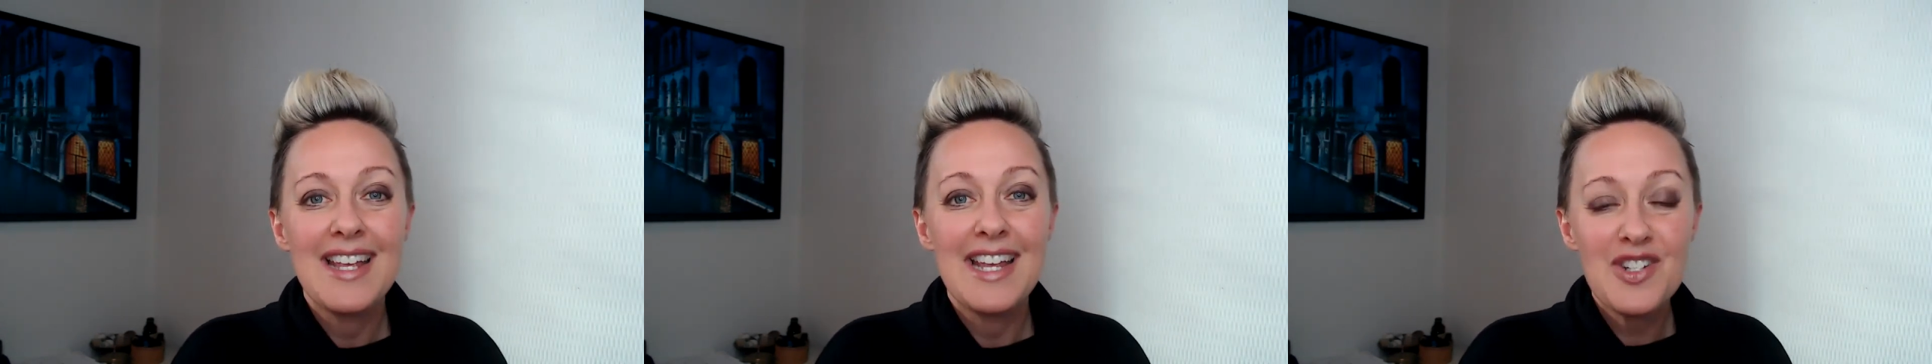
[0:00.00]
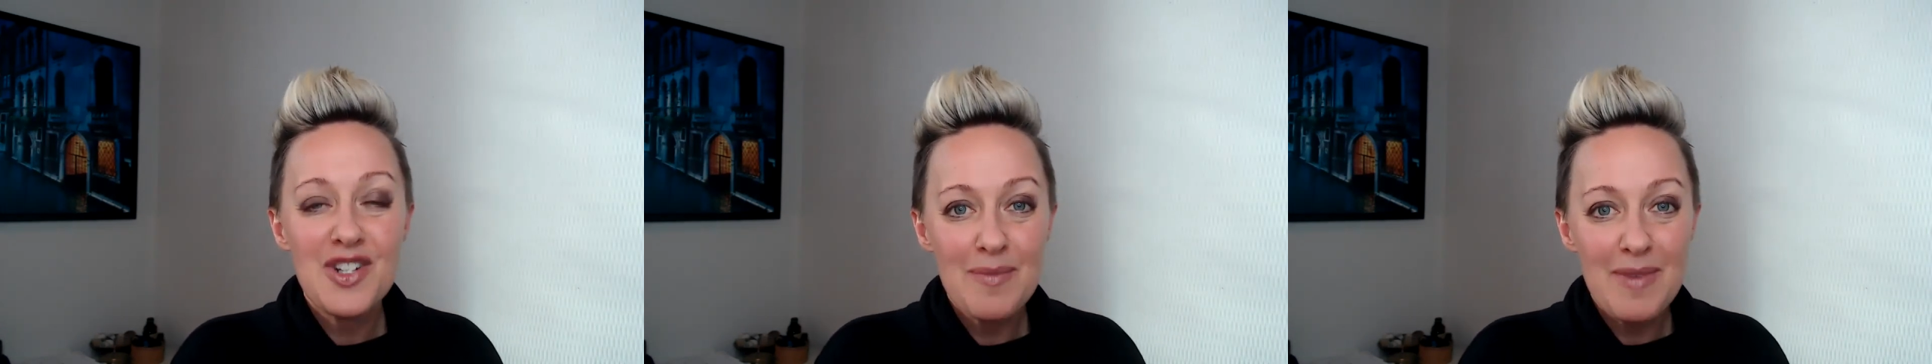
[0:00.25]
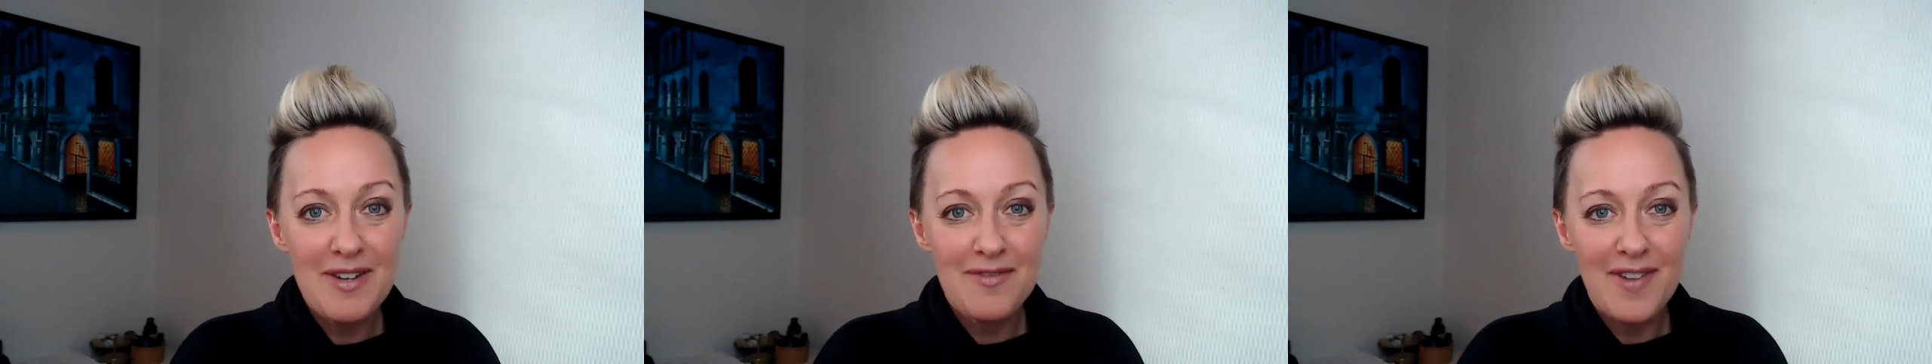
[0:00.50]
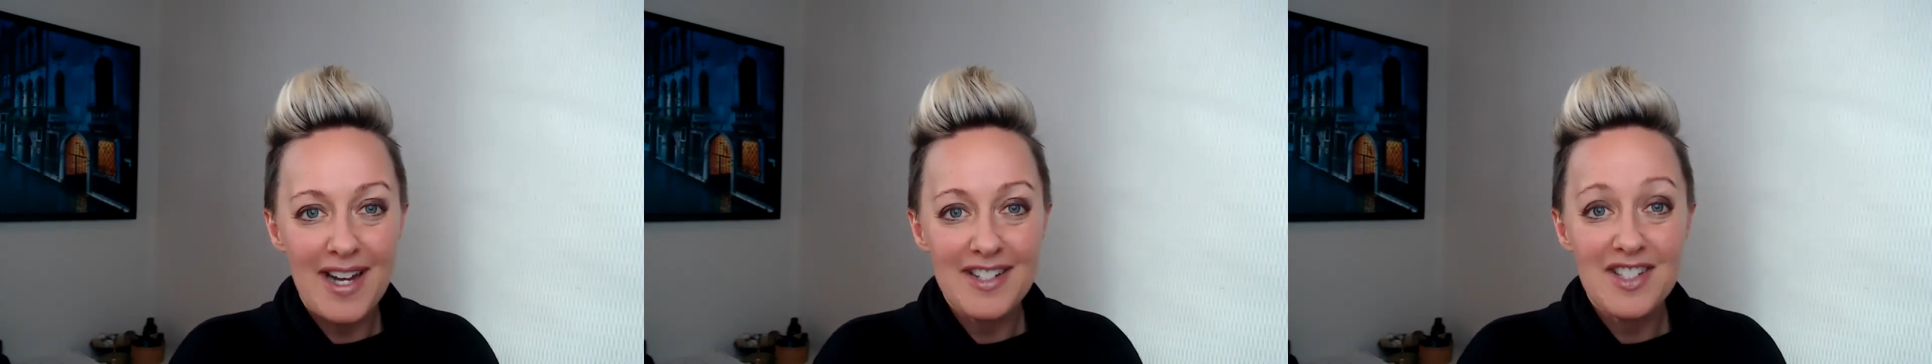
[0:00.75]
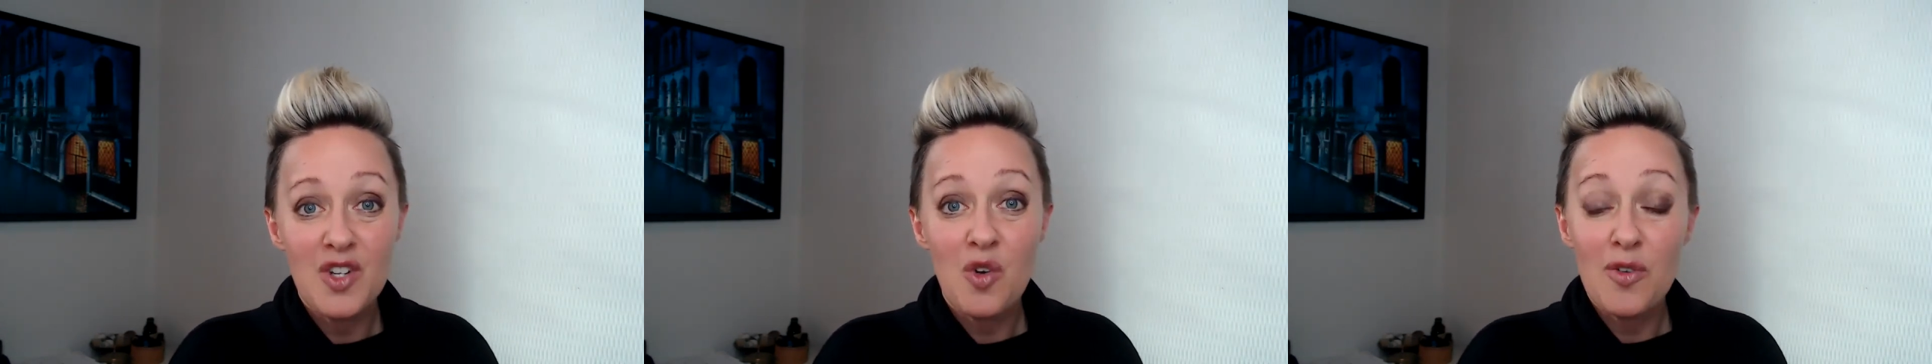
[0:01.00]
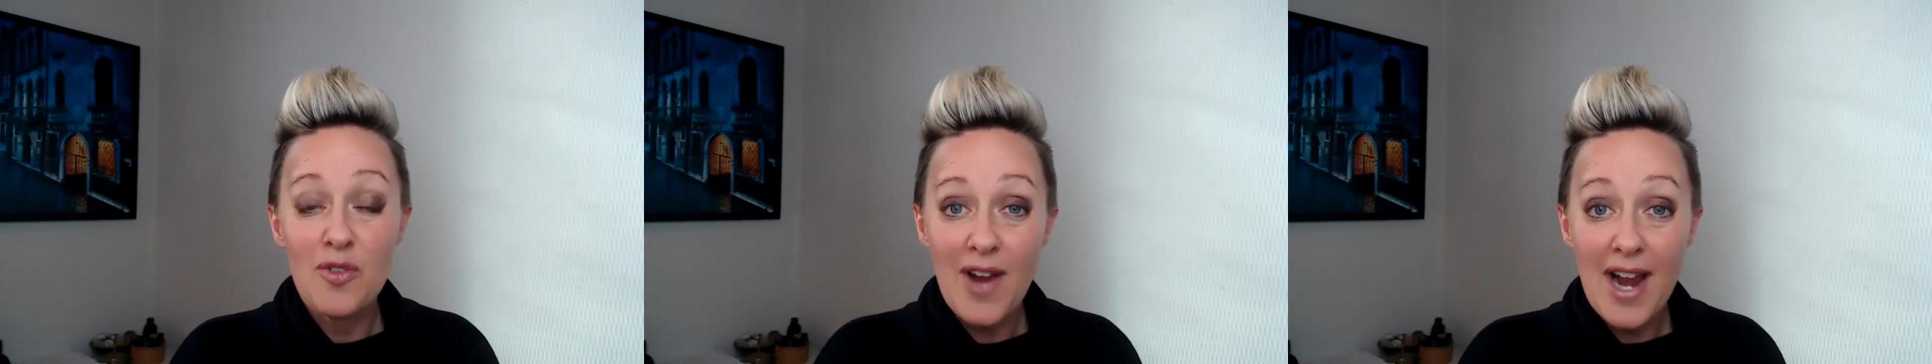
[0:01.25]
intermittent fasting
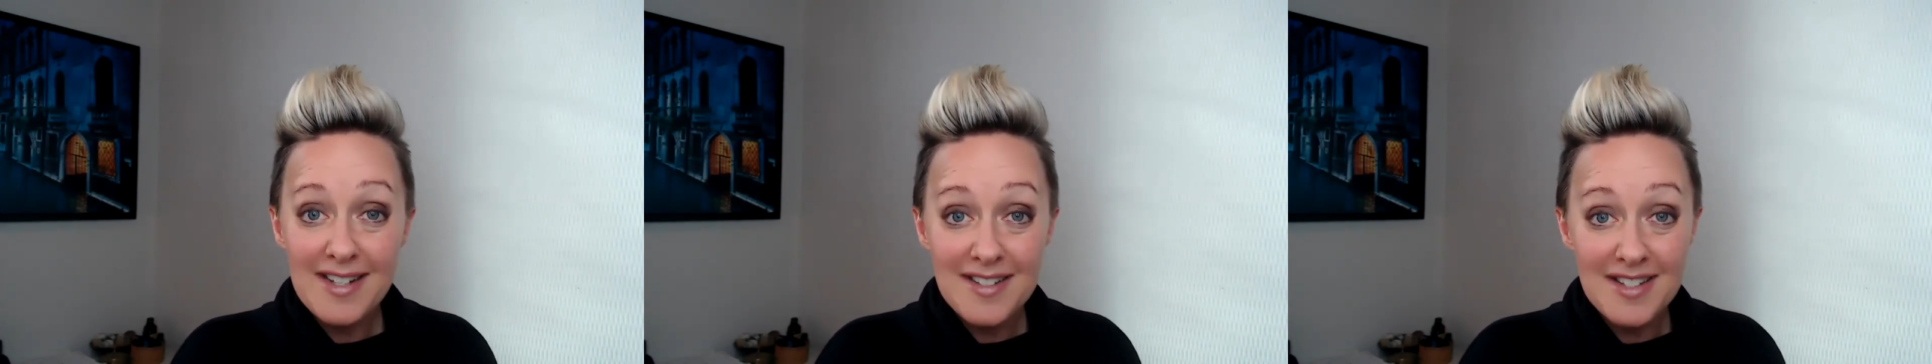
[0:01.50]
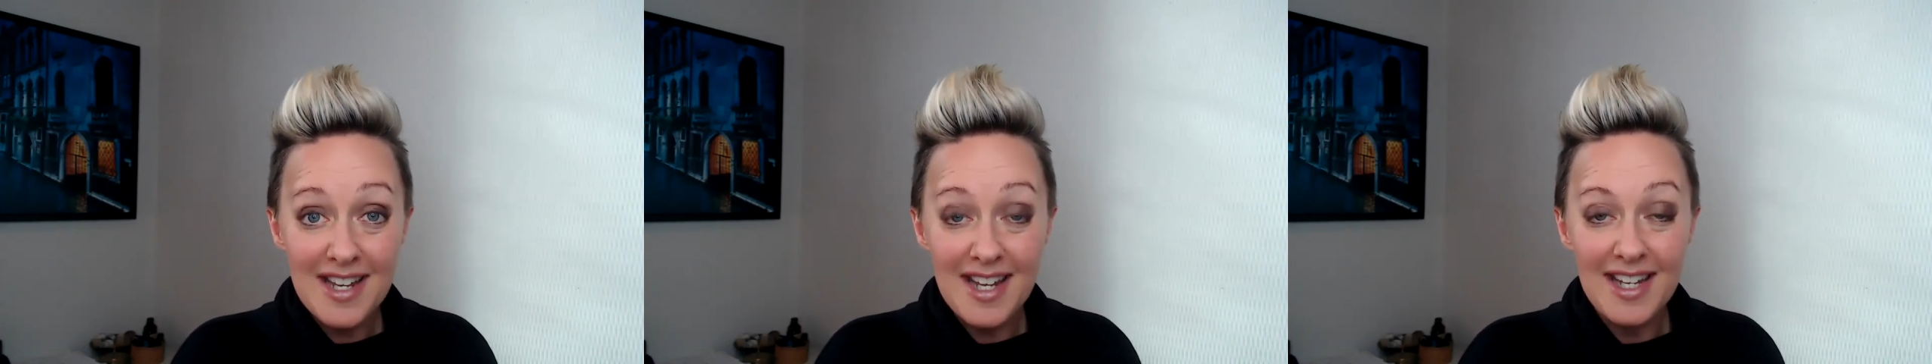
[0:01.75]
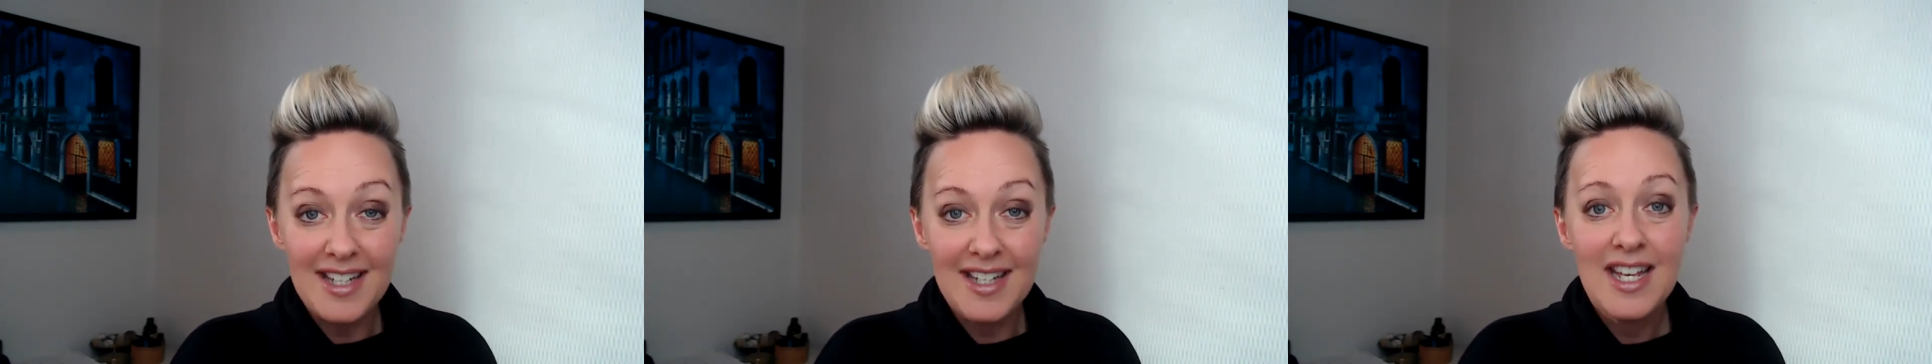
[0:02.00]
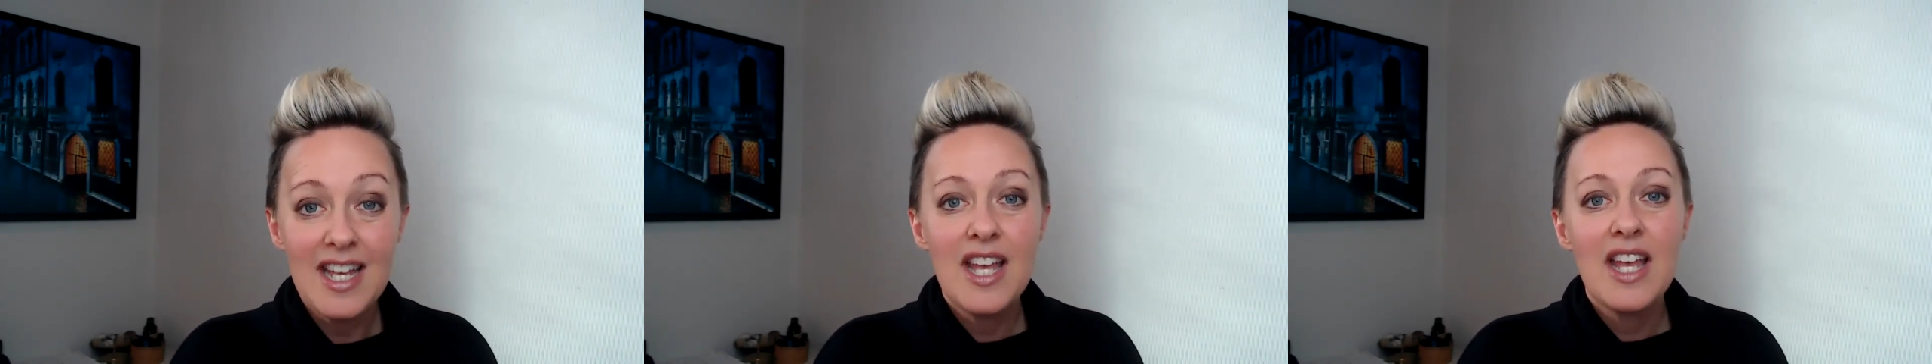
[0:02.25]
or fasting